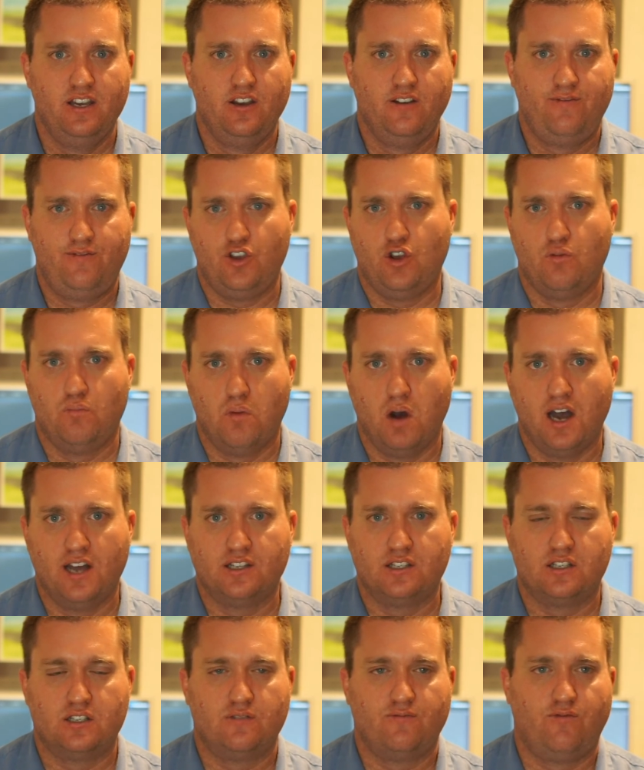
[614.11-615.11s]
few
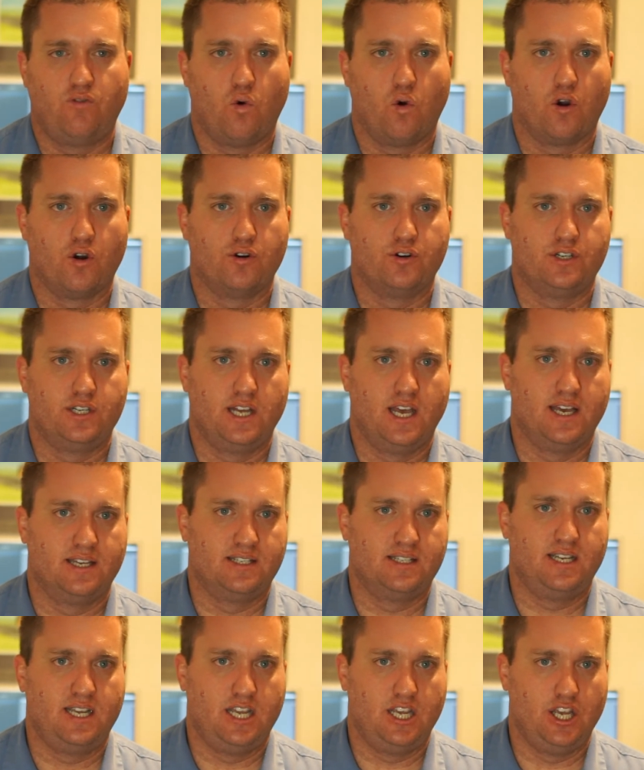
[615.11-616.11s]
months. Ford's
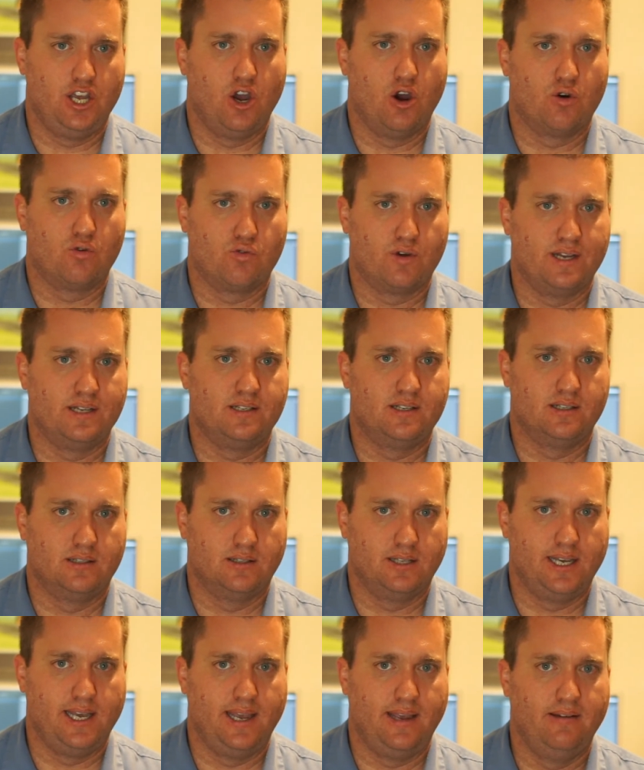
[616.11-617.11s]
CEO
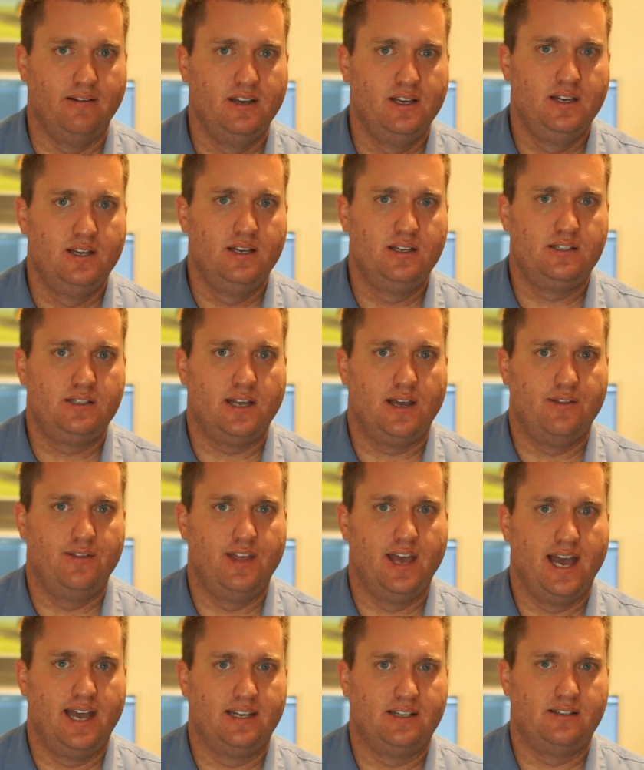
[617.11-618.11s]
recently said
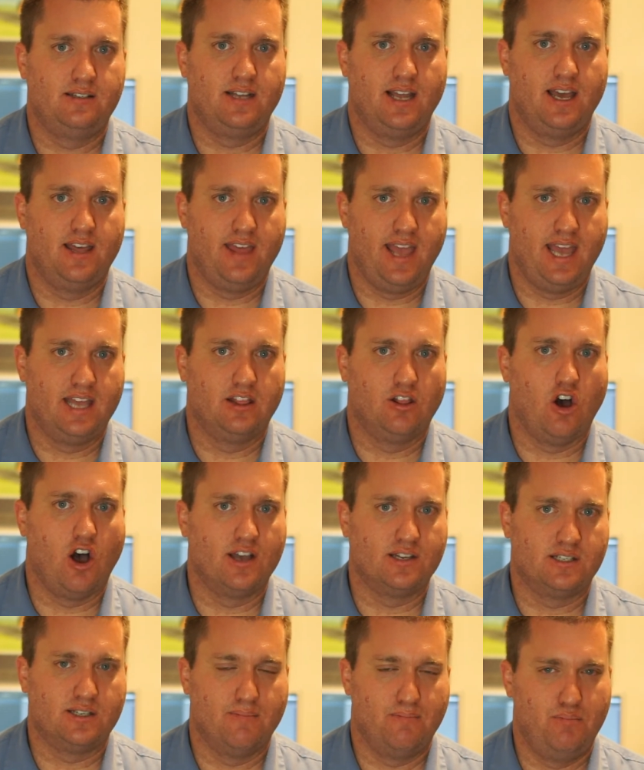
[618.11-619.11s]
that they had
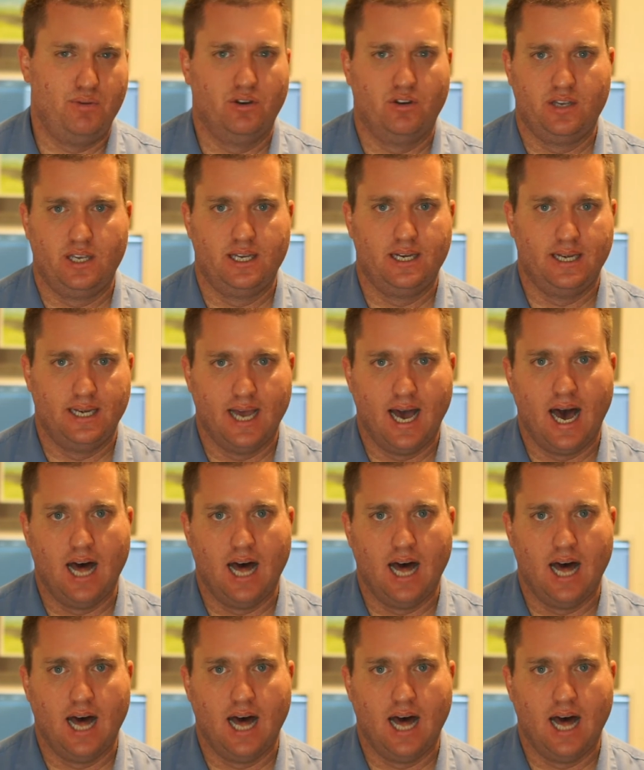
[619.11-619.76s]
lost $1 billion